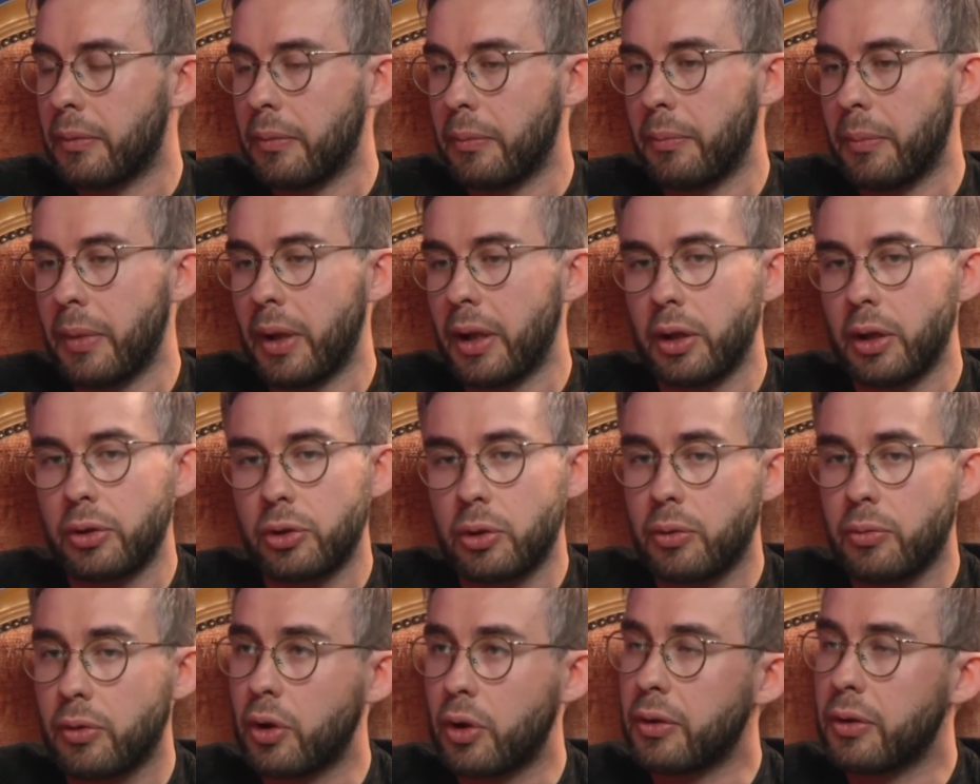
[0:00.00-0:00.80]
Because
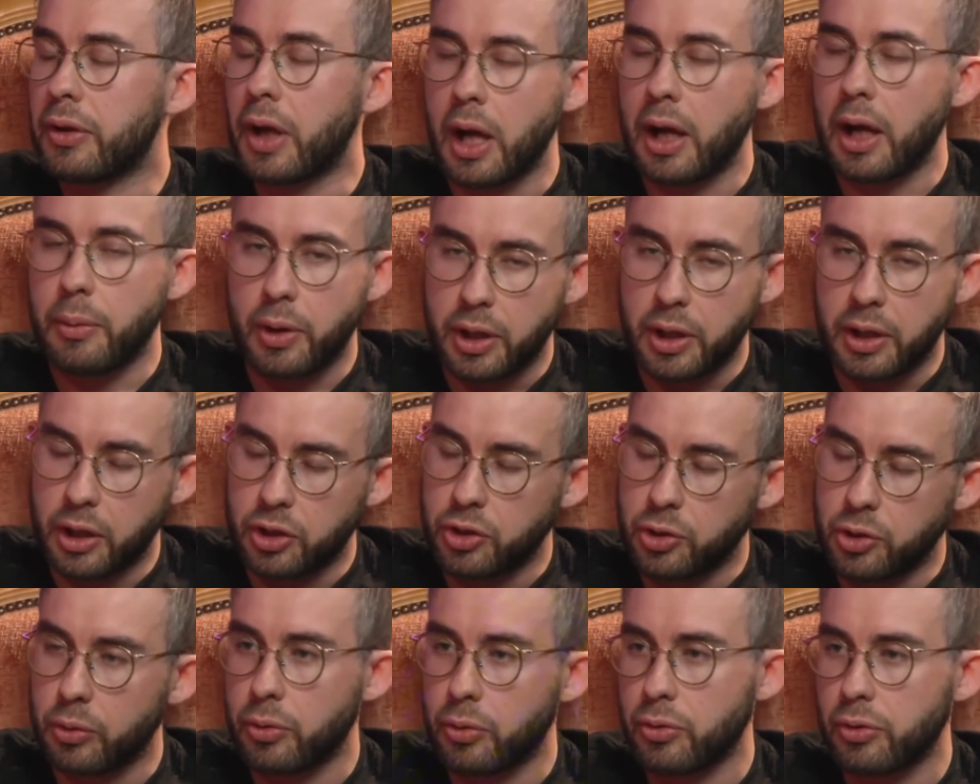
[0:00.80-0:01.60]
you've got timing
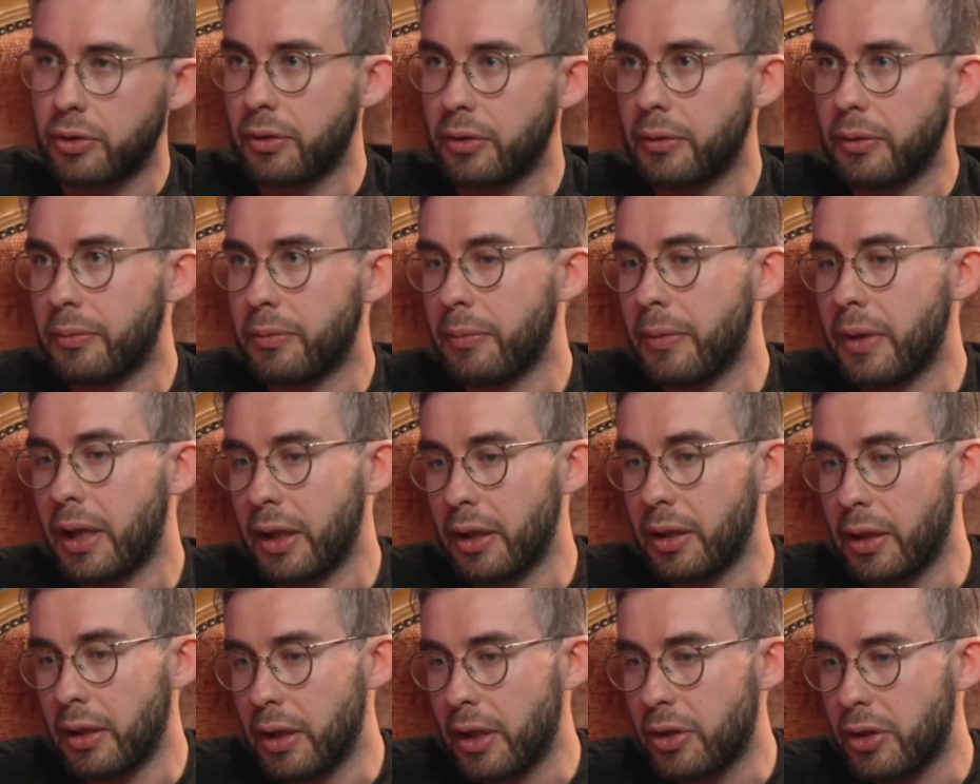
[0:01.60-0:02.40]
issues,
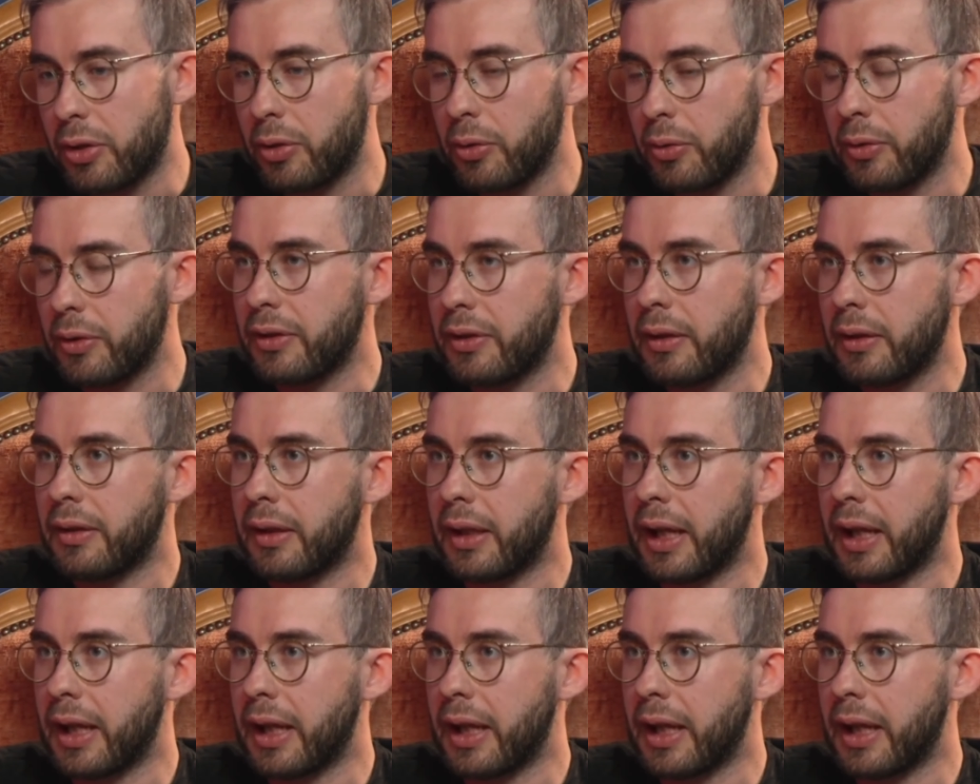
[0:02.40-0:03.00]
failure issues,